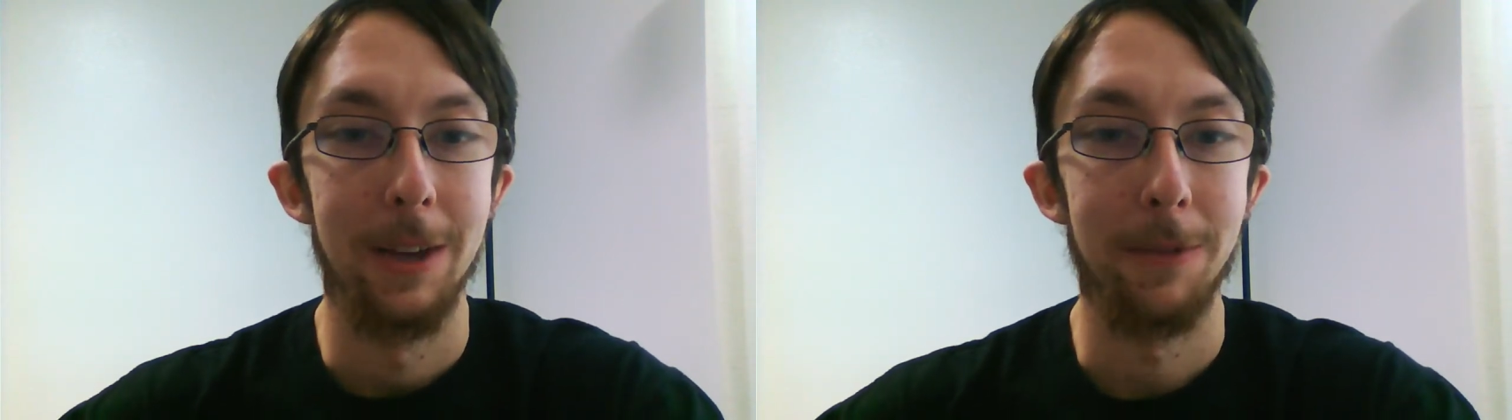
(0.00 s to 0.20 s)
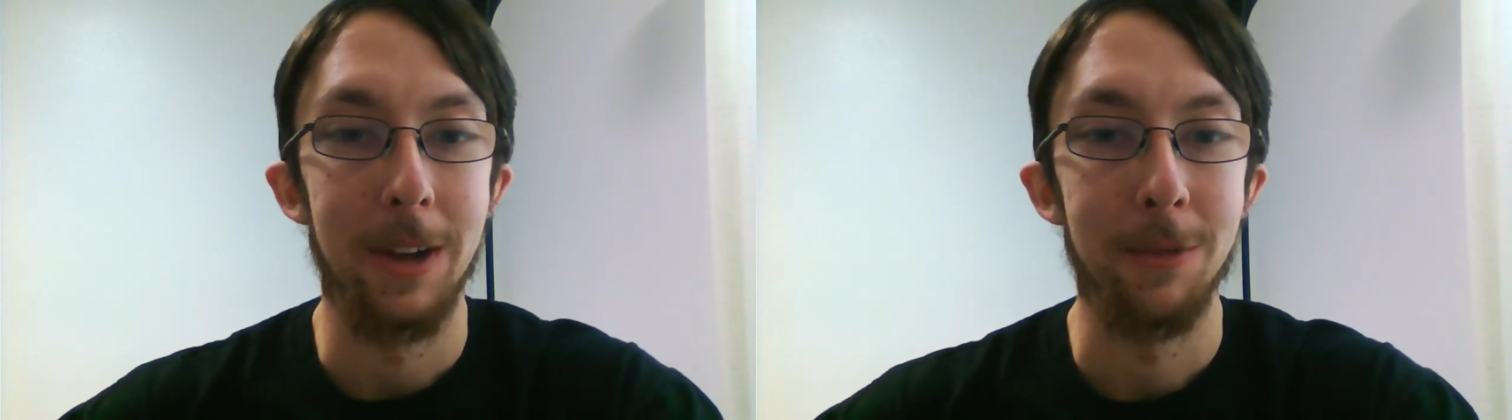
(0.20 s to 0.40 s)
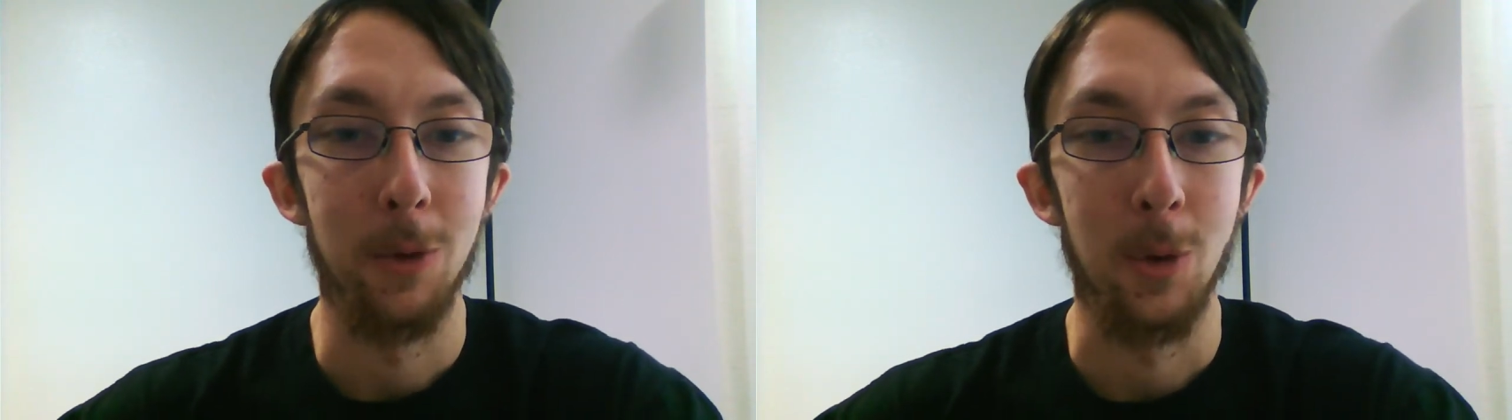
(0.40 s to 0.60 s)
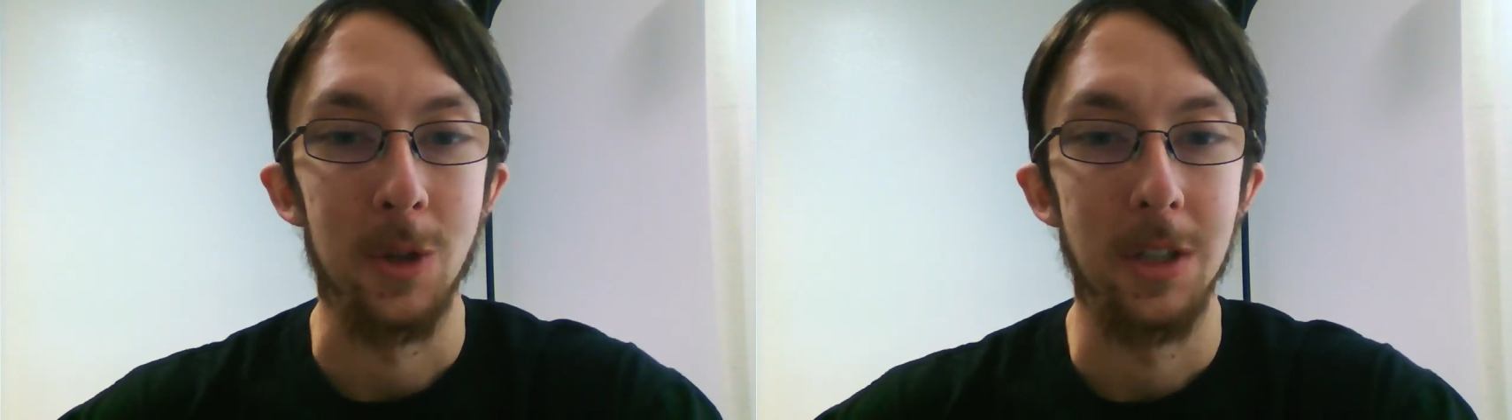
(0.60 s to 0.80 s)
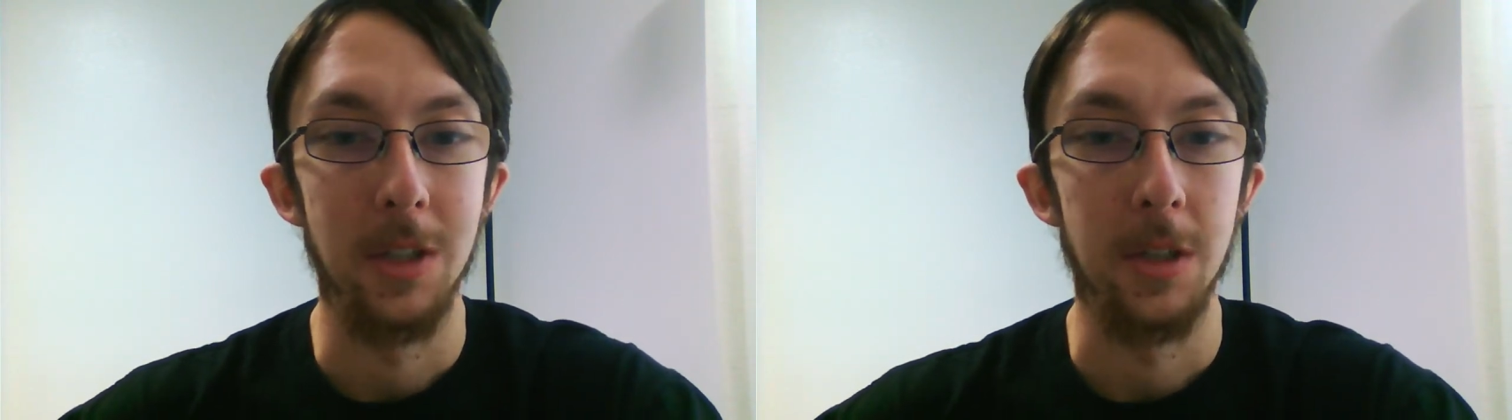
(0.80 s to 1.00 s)
five
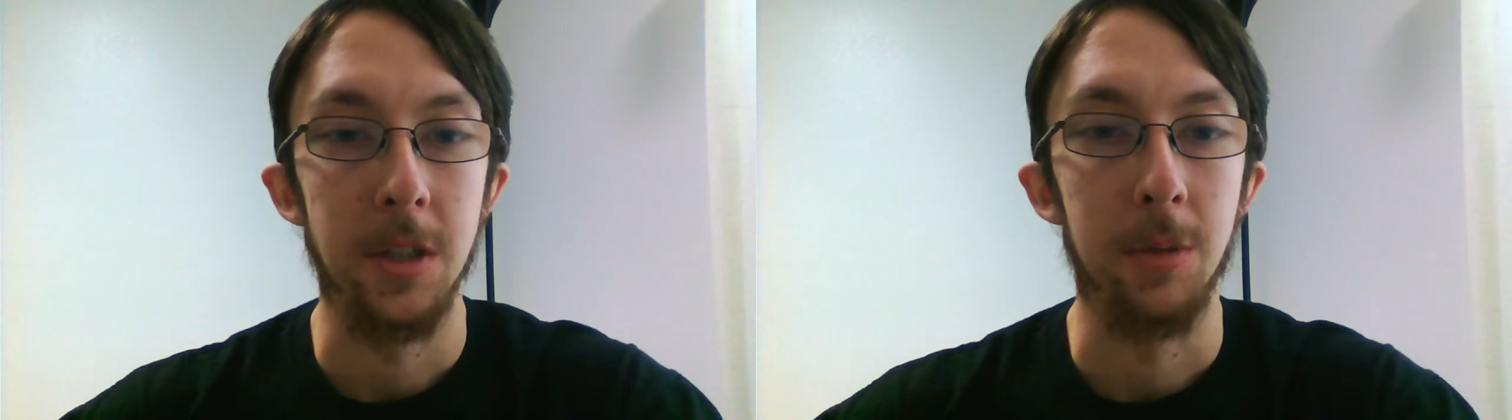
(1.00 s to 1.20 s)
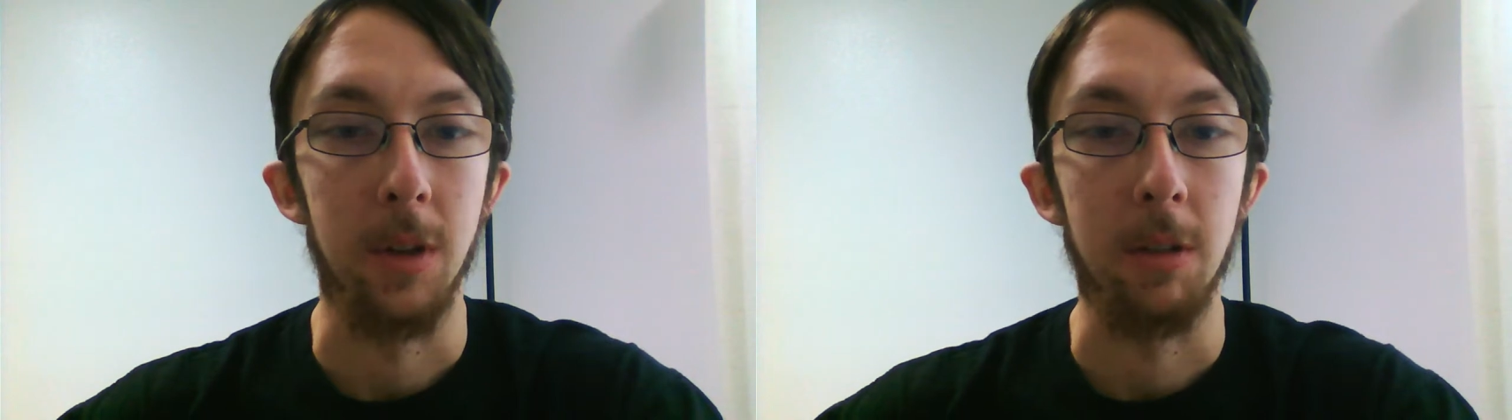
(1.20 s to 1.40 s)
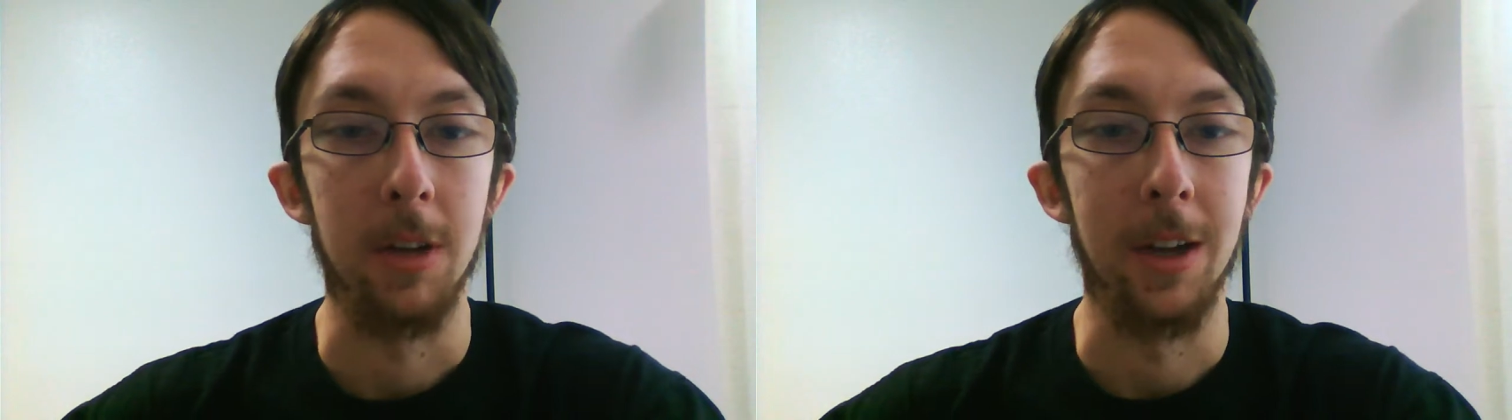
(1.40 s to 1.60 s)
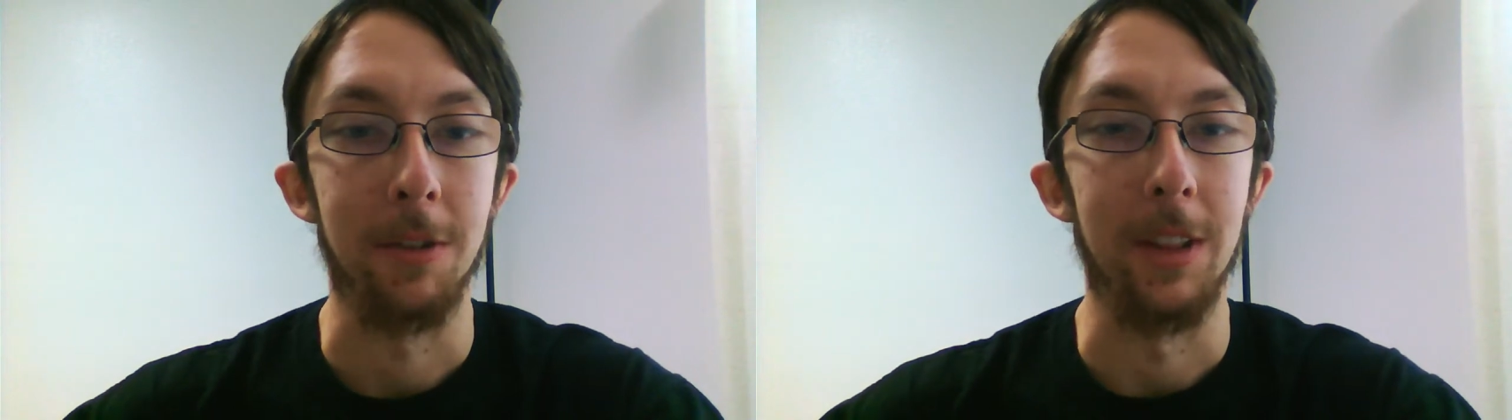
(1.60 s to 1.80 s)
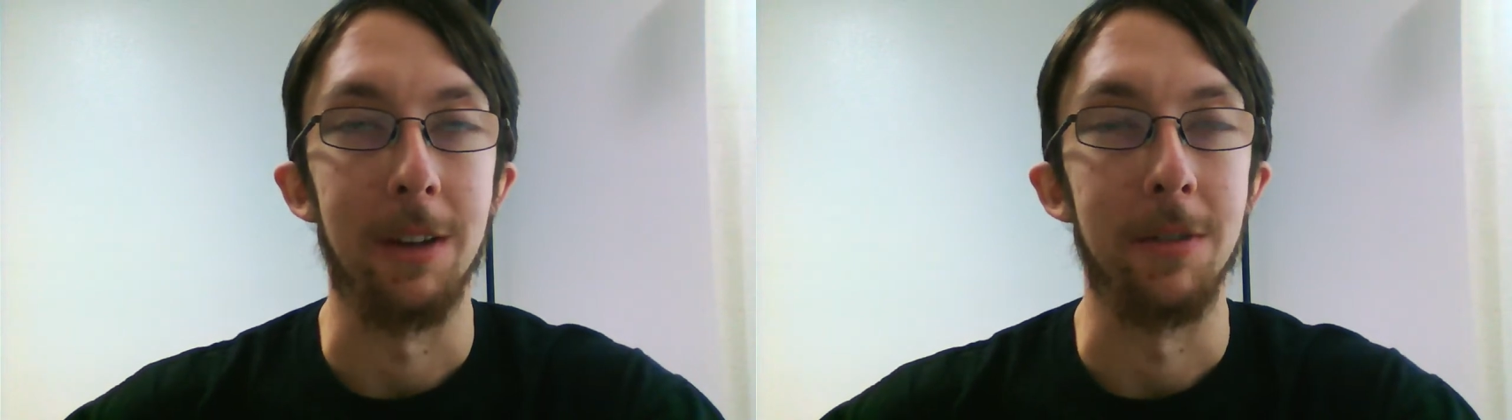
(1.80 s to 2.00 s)
courses, two or three
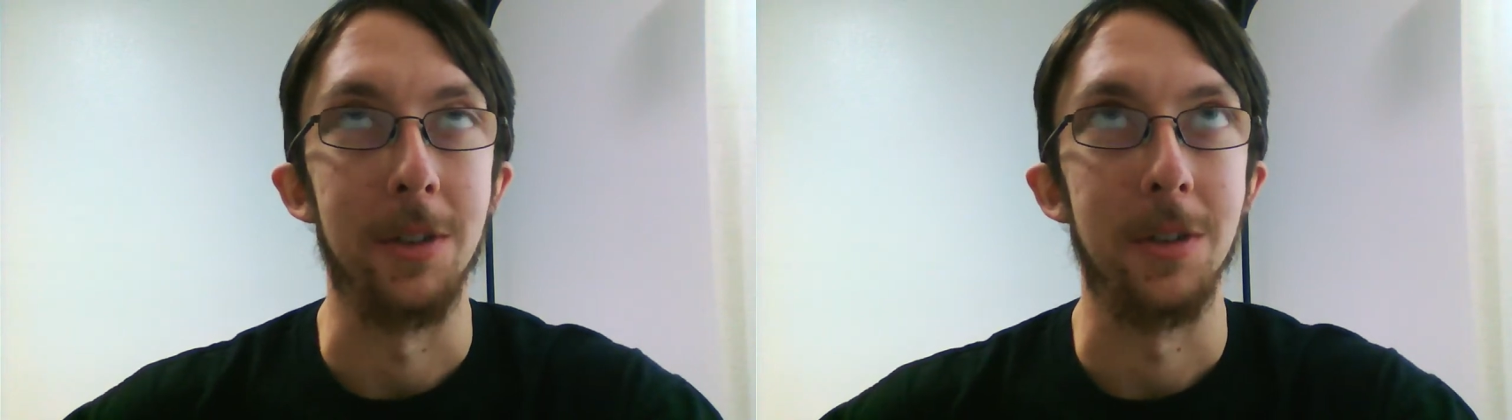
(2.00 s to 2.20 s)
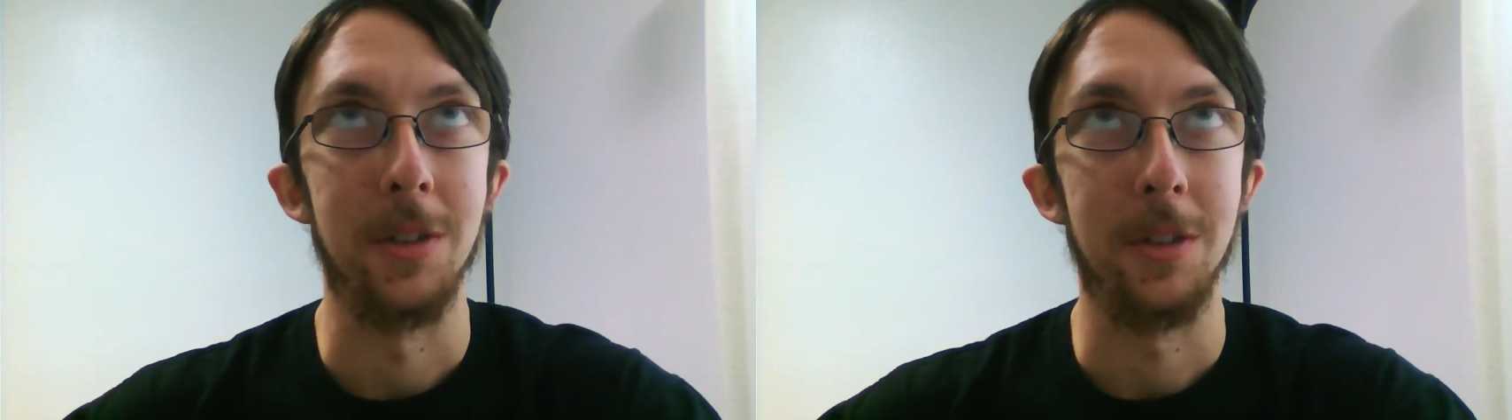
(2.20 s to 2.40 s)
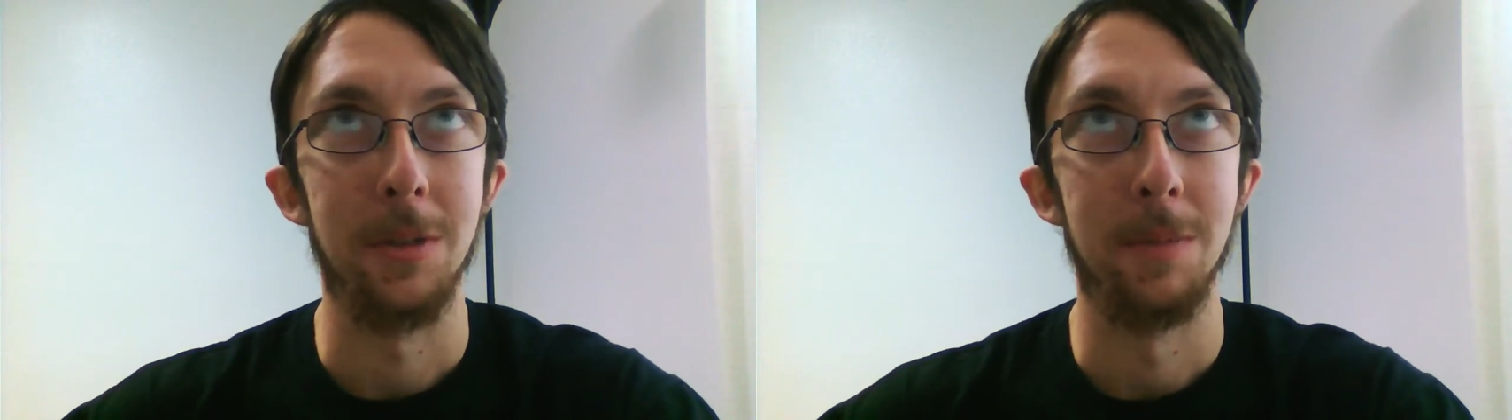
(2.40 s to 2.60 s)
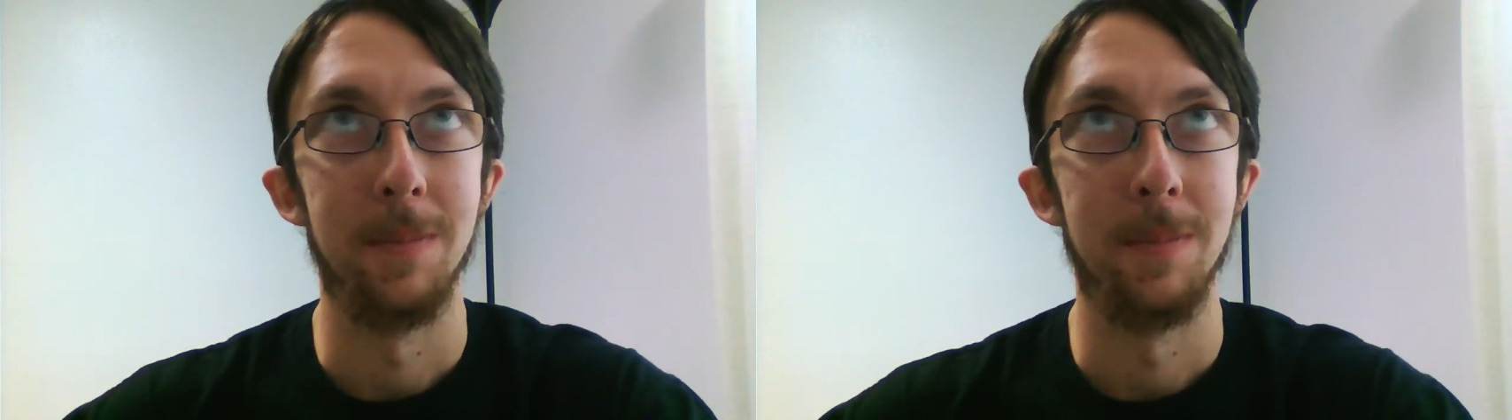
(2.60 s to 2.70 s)
hundred levels.